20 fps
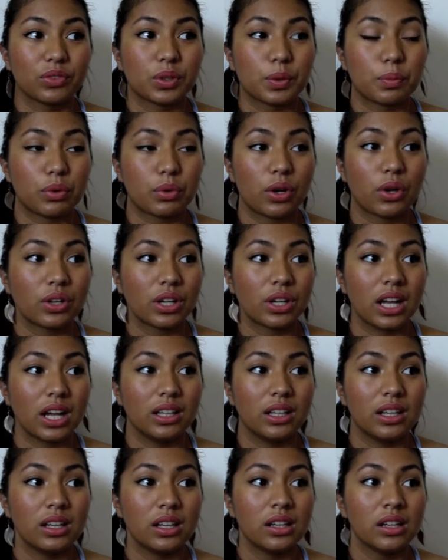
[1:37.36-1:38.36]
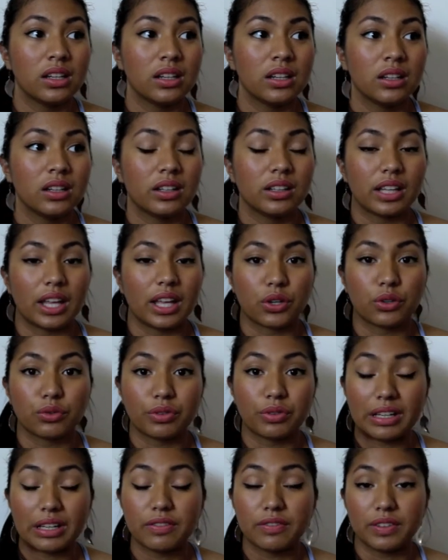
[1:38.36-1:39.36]
the pro colour, like a
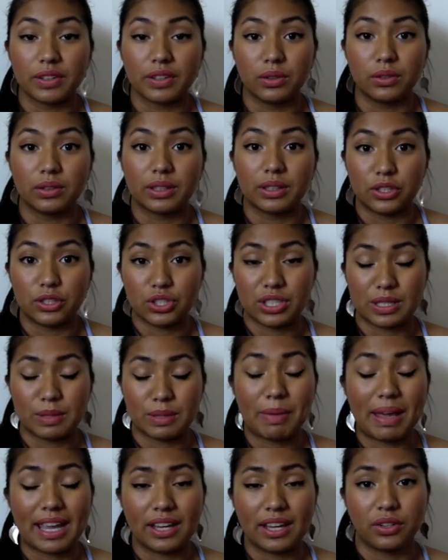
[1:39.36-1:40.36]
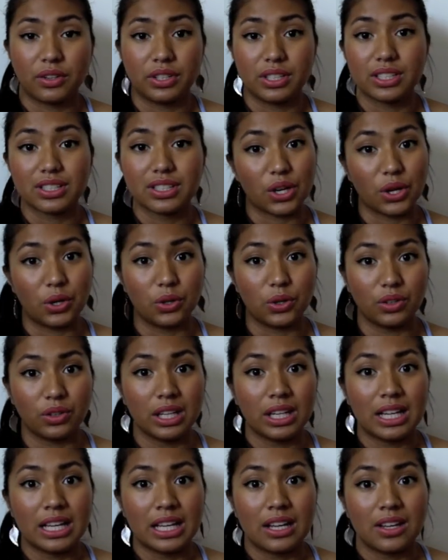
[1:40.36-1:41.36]
refill, the just pan on its own,
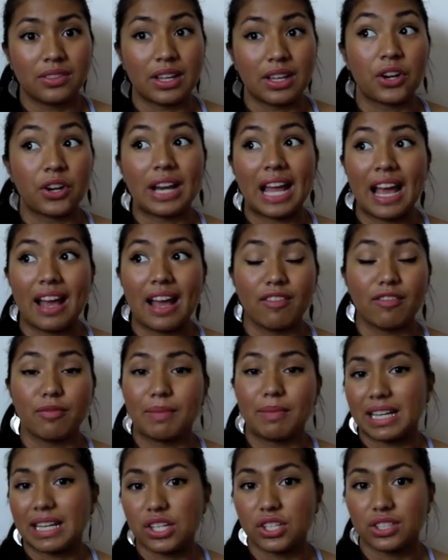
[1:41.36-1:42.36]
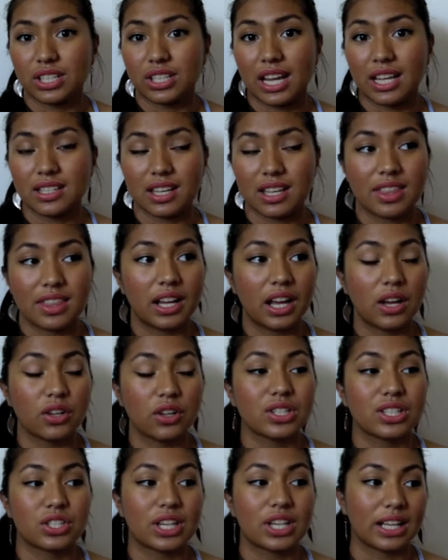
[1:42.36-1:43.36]
they don't have many shades. I think I
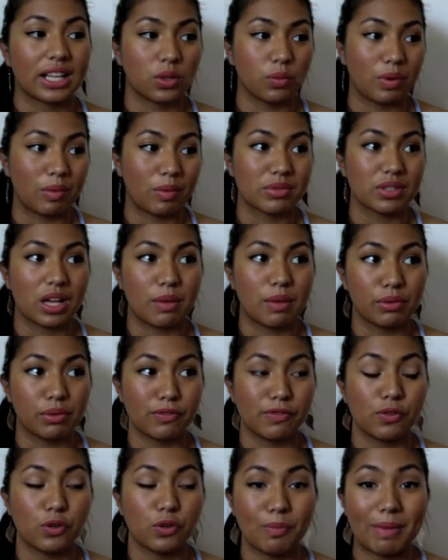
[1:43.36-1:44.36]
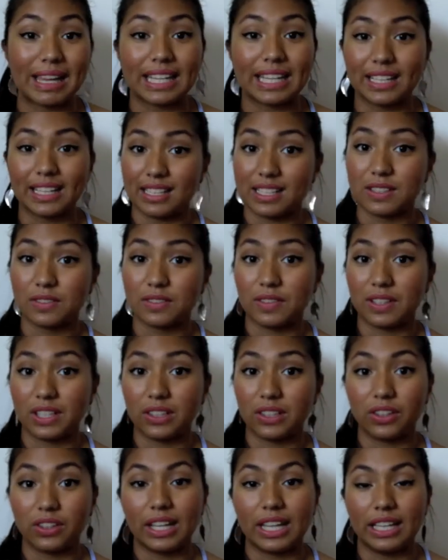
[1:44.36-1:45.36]
just checked the website before making this
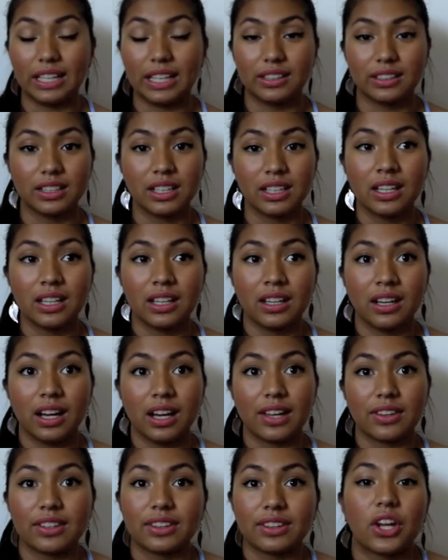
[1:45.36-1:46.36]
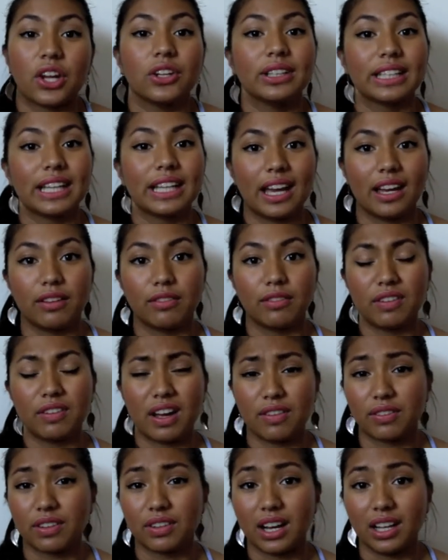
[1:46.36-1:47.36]
video, and I think they only had
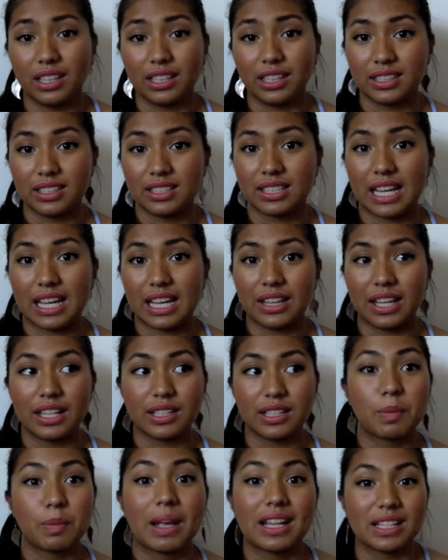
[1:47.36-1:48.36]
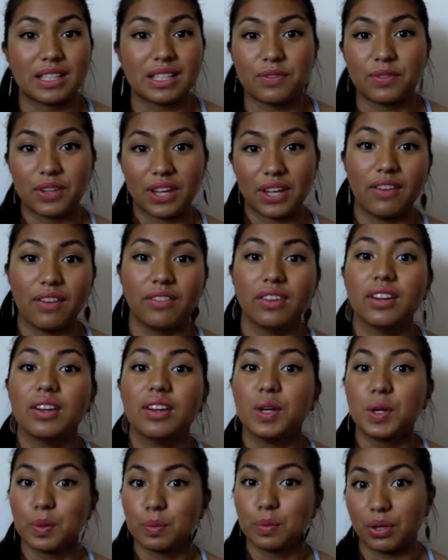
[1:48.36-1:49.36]
5 colours, and that depends if you have a
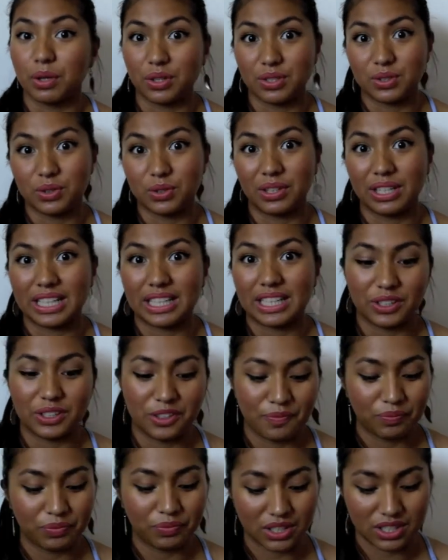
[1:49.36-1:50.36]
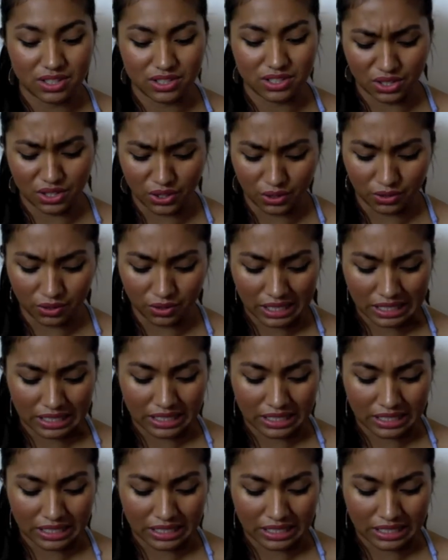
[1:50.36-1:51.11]
pro store near you. So